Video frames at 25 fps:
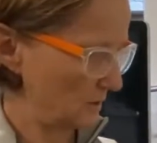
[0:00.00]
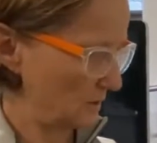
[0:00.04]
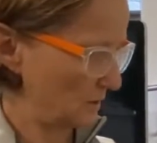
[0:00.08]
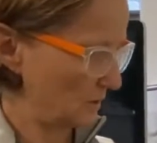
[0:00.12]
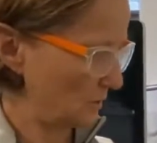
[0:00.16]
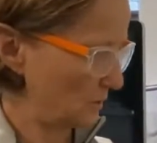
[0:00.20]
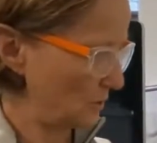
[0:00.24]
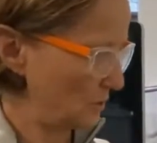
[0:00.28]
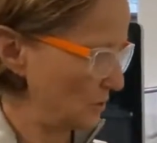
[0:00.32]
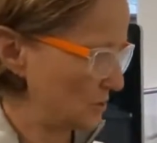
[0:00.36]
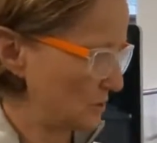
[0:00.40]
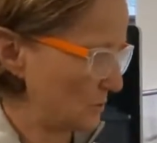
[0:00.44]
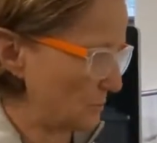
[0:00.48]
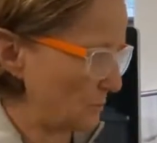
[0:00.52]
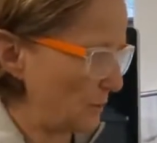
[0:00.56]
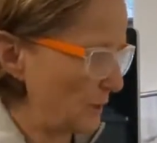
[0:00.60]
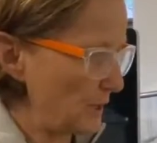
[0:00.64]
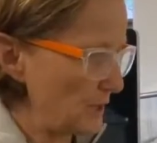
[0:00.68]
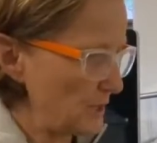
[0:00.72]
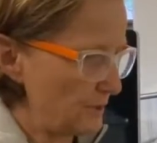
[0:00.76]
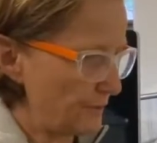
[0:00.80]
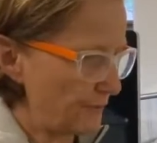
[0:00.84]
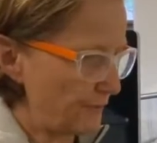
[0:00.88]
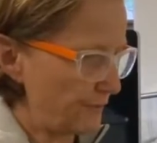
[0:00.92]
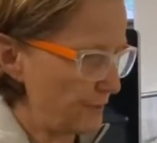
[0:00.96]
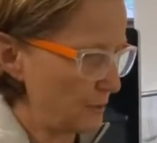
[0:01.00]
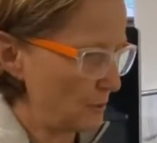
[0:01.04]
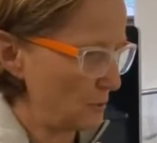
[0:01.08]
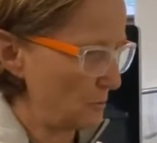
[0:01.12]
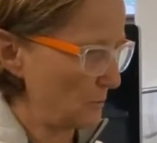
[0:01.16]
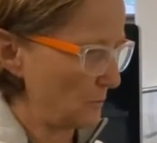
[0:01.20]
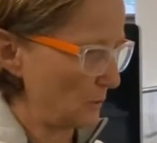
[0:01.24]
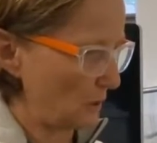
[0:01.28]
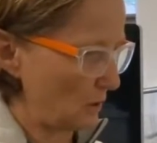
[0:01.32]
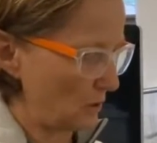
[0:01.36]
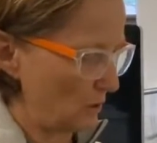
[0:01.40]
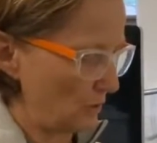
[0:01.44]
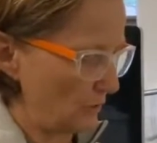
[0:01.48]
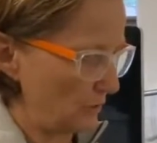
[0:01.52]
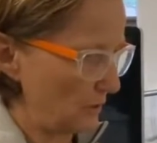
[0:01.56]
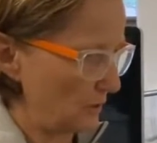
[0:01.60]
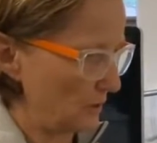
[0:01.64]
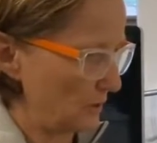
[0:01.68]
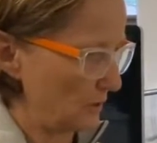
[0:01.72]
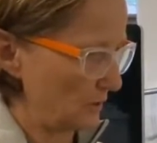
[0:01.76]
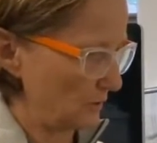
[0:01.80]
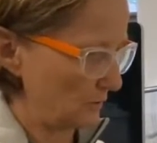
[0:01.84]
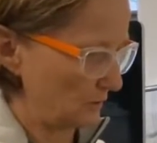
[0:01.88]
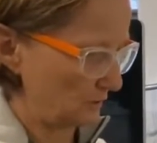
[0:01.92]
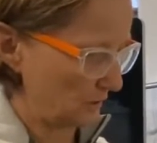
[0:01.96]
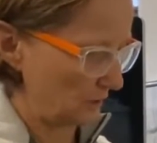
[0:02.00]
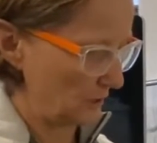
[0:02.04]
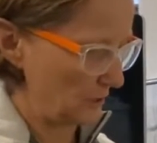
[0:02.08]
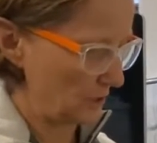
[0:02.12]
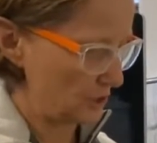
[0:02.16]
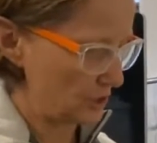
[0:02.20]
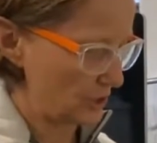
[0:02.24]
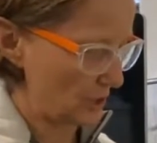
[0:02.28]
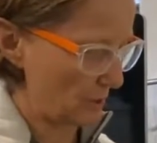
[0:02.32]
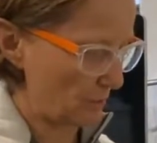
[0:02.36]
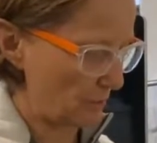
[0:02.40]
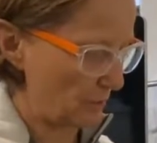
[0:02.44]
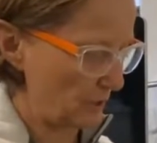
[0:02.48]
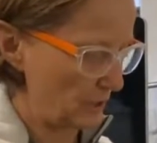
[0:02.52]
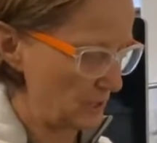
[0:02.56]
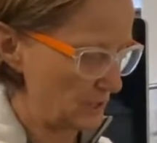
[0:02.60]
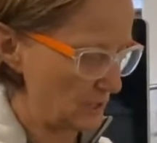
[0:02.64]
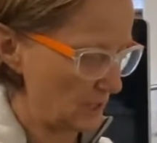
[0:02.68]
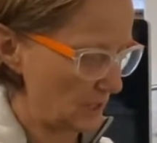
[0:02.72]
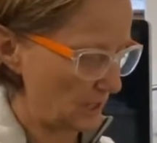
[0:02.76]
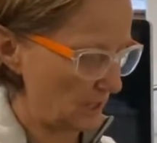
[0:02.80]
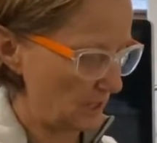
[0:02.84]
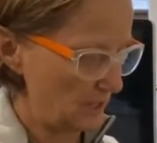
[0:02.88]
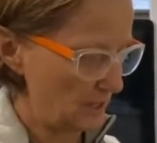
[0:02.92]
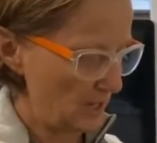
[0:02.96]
used to print a film on the inkjet printer